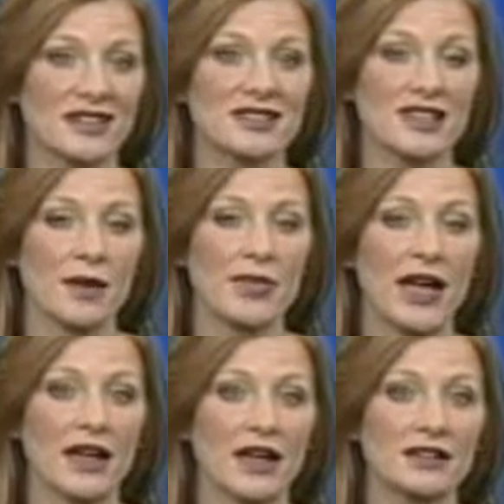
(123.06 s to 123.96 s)
to stop
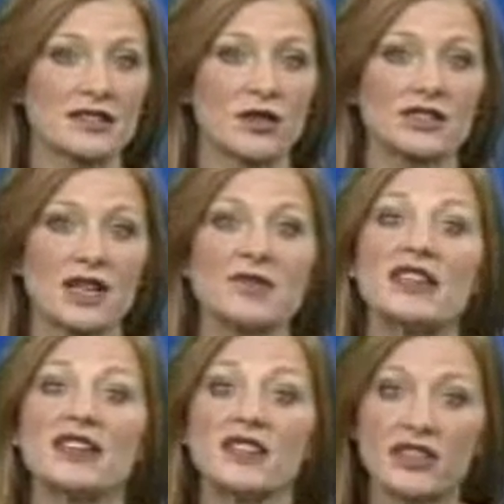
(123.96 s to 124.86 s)
paying. So it's up to
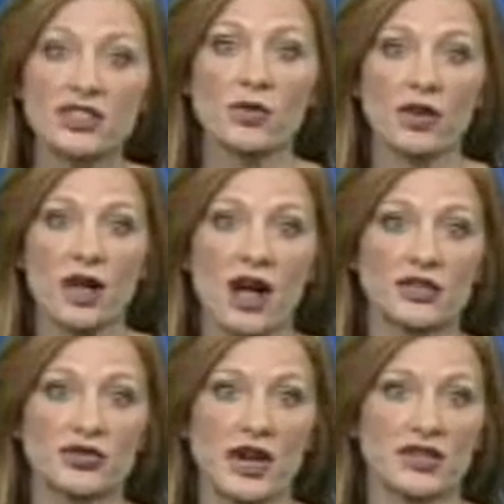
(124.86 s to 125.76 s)
individual
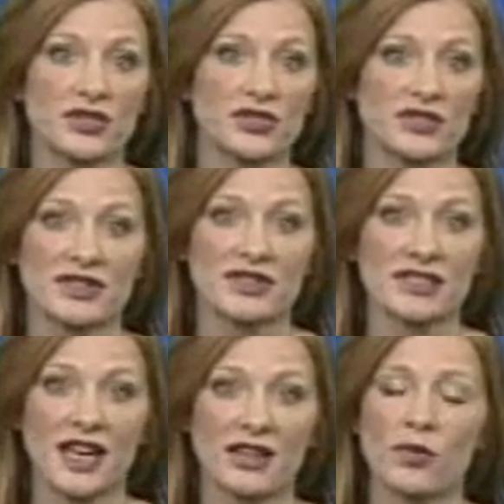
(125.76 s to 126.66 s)
contractors to
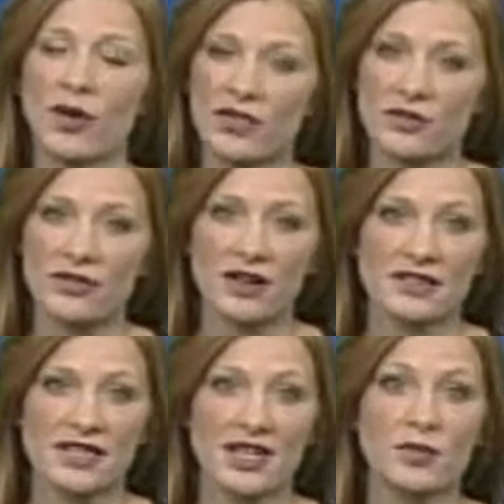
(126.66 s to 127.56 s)
decide whether or not
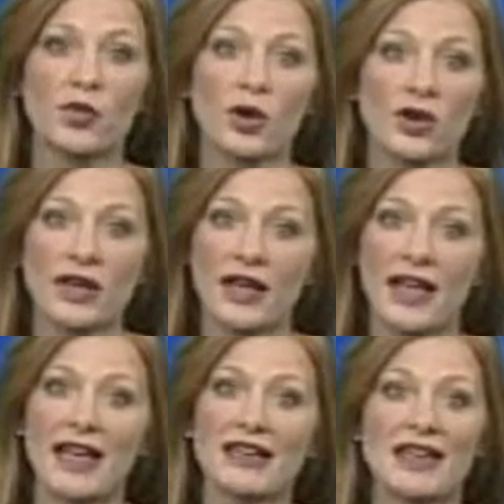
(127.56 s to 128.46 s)
to keep working
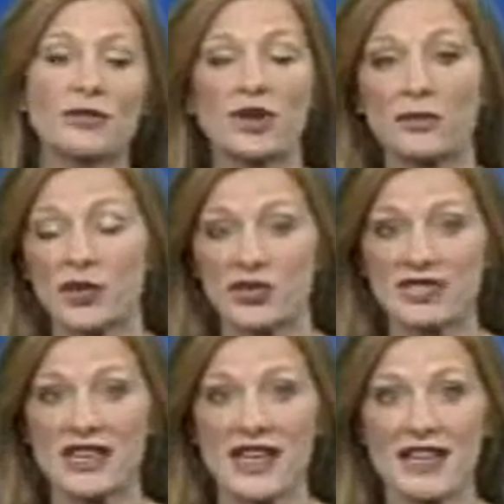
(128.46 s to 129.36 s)
and get
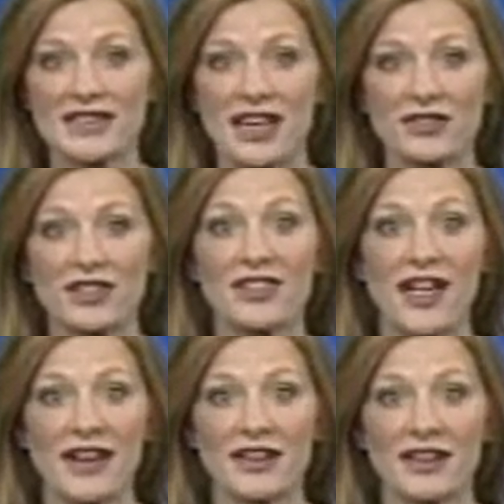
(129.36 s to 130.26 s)
reimbursed down the
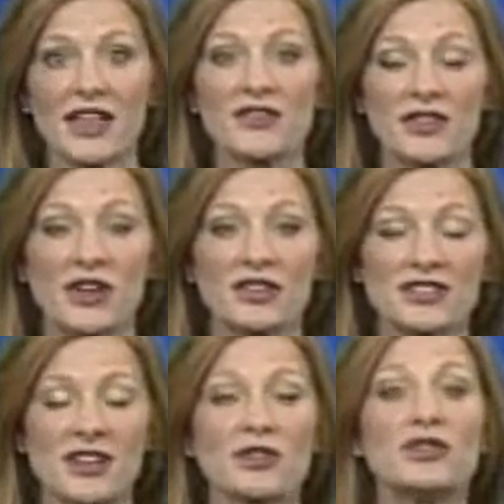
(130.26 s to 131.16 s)
line. Heather Van
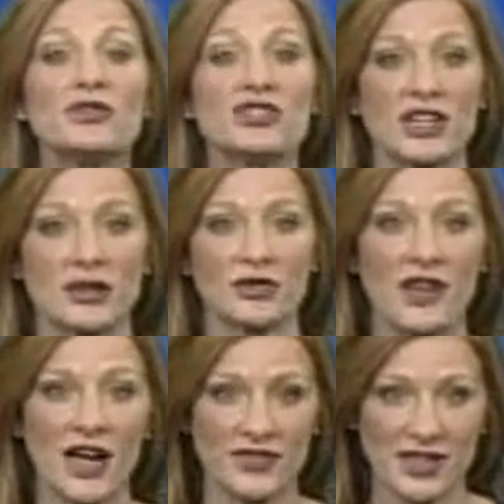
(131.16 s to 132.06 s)
Arsdale, News Channel
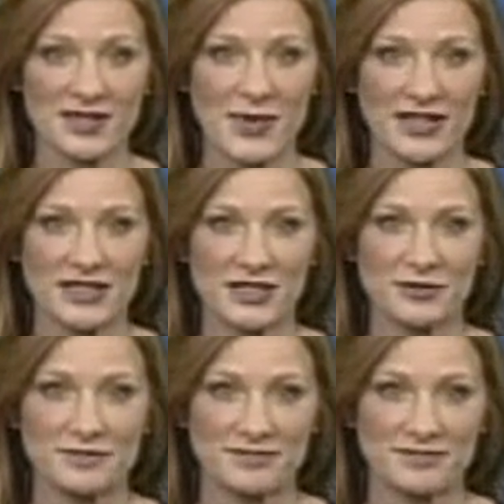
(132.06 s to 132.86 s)
5. Gus, back to you.